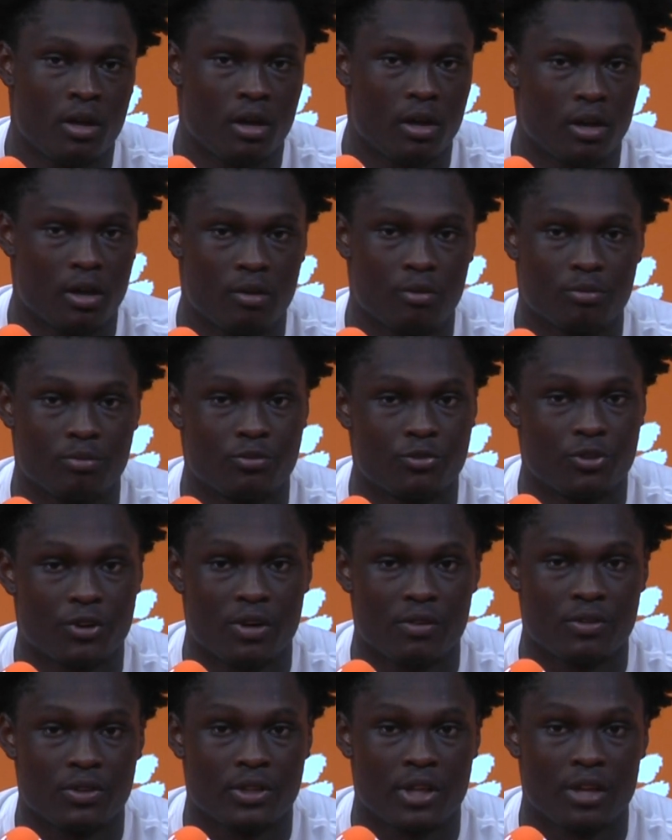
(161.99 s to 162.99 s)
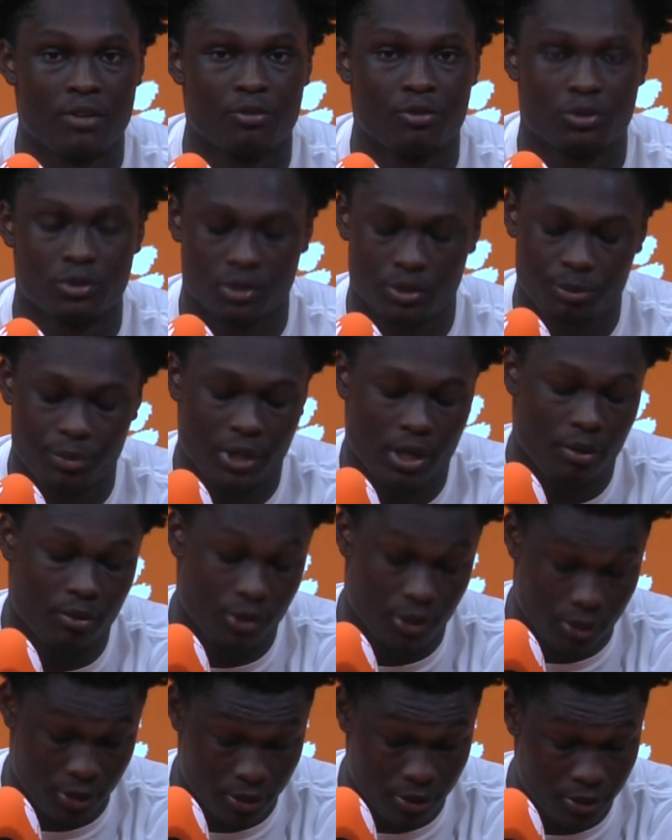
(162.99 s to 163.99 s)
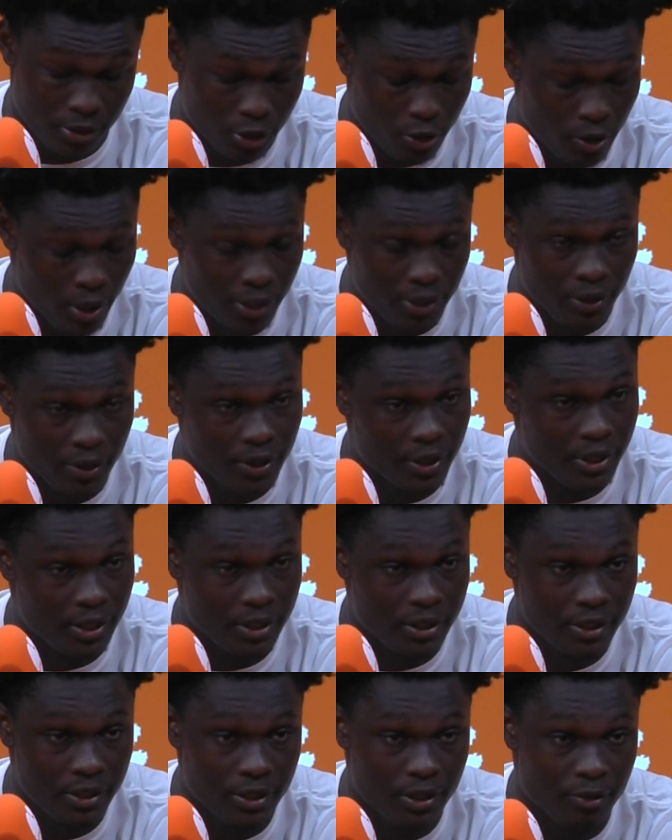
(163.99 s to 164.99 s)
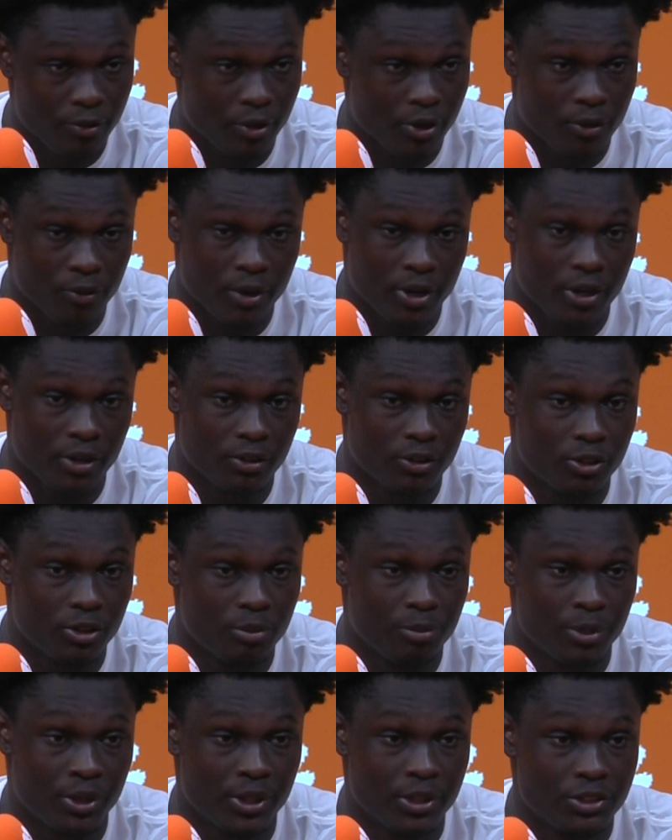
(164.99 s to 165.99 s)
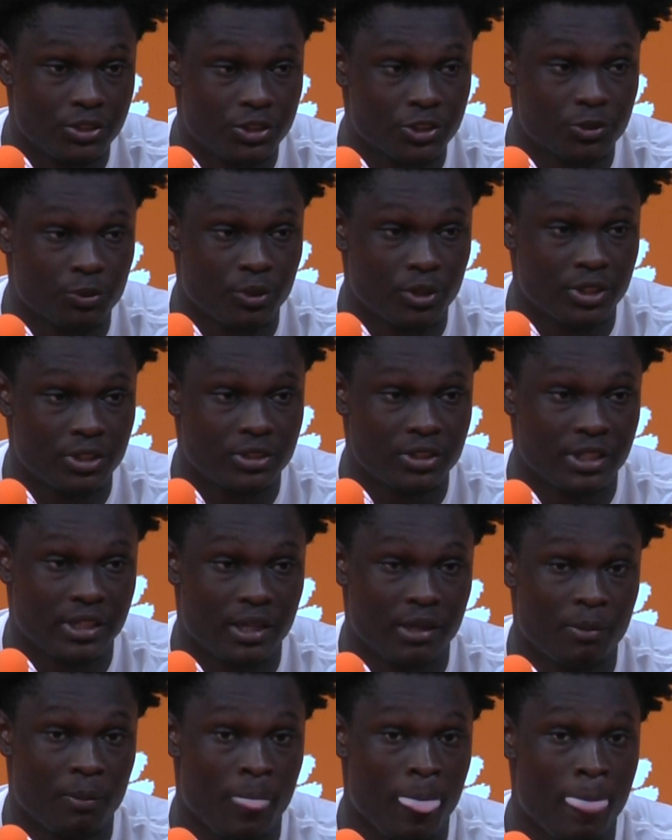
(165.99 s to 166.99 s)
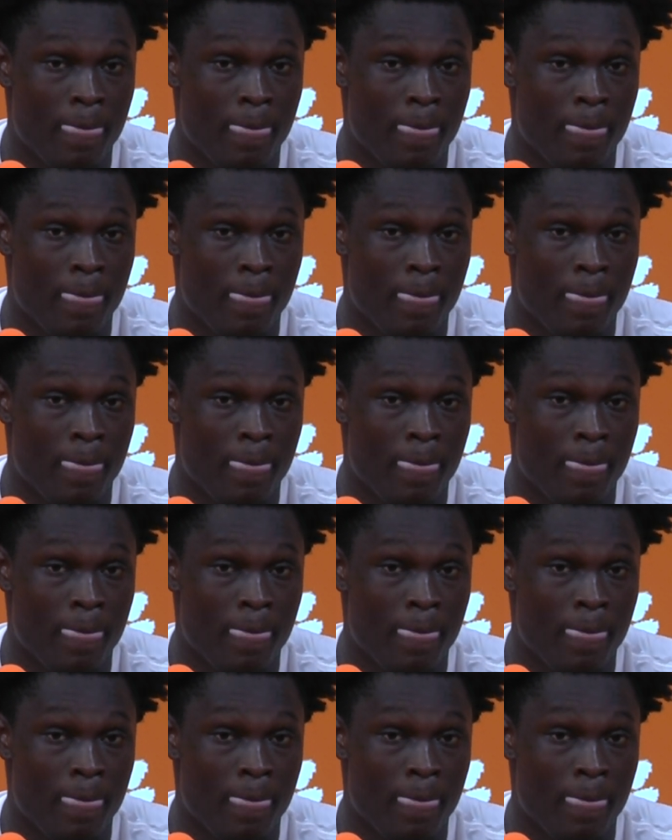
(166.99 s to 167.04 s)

I'm forever thankful to be out there and go out there in the heat and run around a little bit just with the team.